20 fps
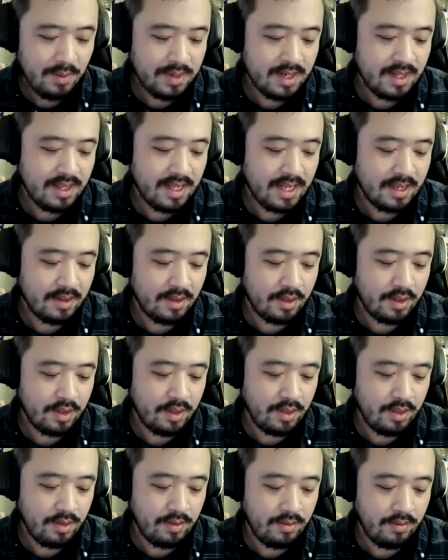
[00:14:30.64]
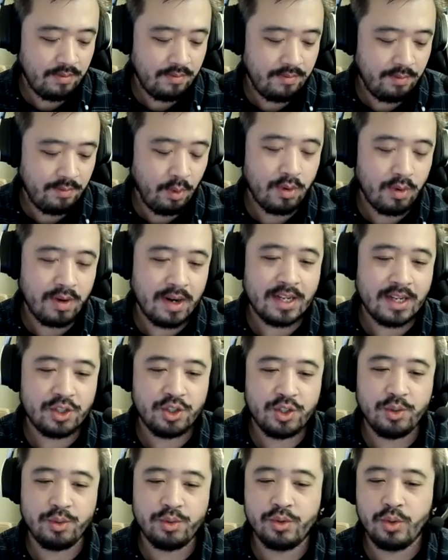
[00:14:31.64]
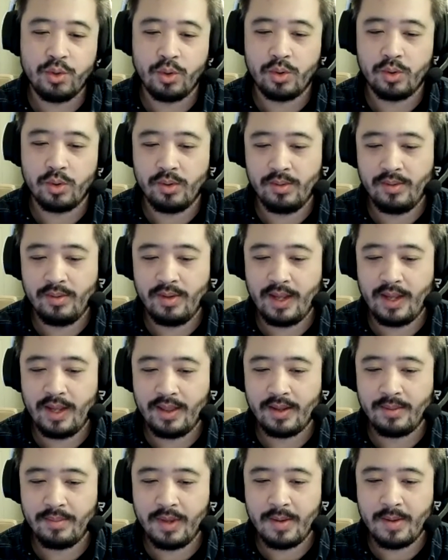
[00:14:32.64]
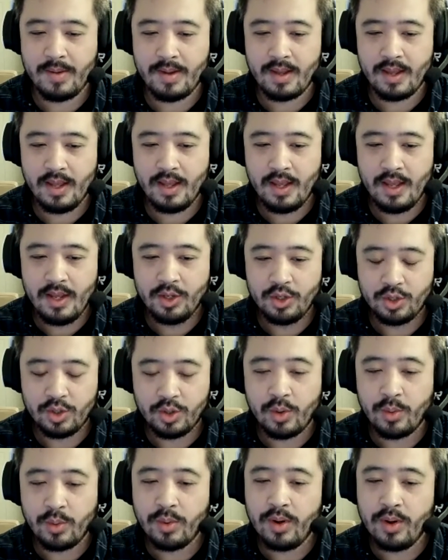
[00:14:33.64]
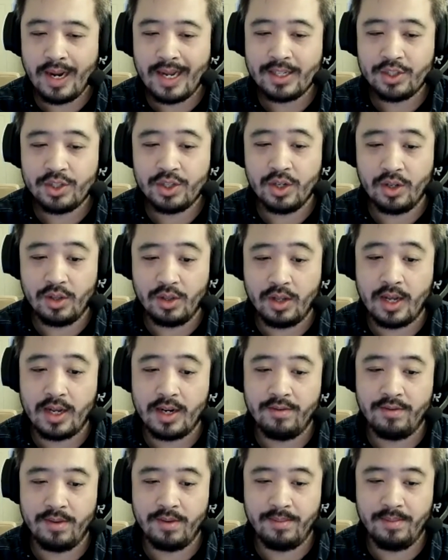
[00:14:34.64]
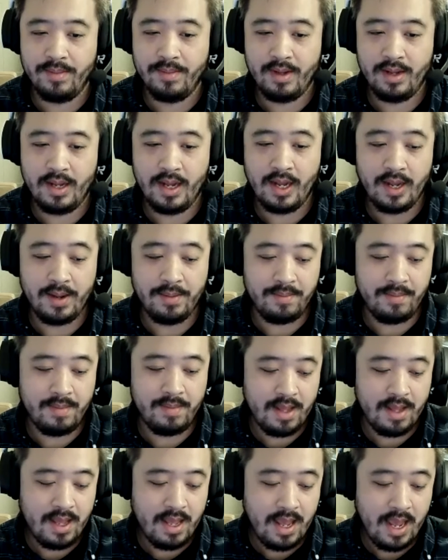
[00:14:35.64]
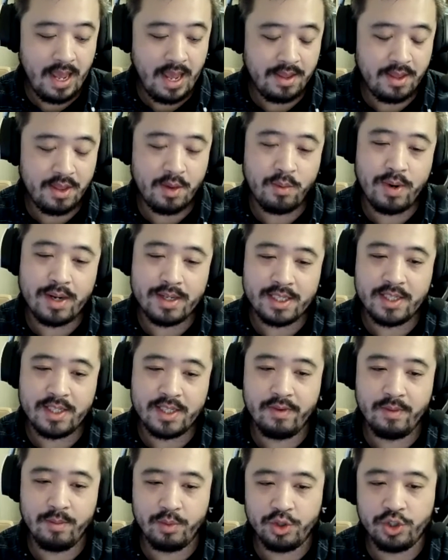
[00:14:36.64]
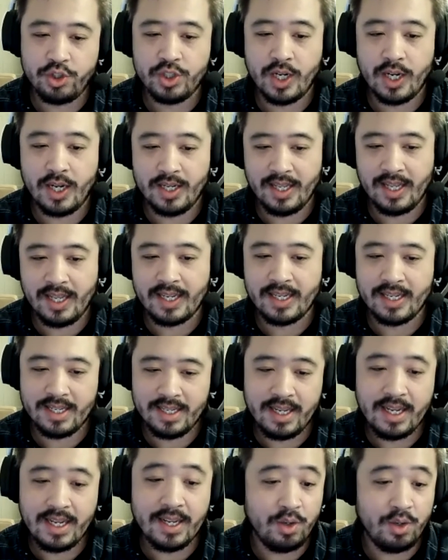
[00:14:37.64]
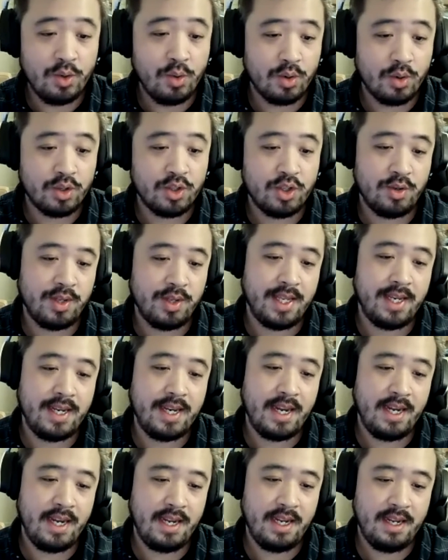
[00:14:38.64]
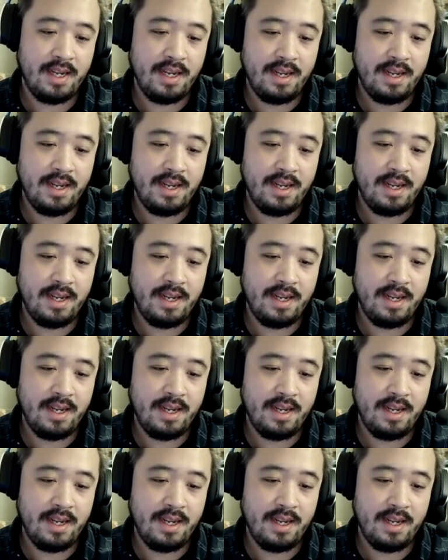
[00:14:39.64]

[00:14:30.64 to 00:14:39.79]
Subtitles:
did like 4 night shoots total, I think maybe. So there weren't actually a lot of them. And then the rest of them we shot like indoors during the day.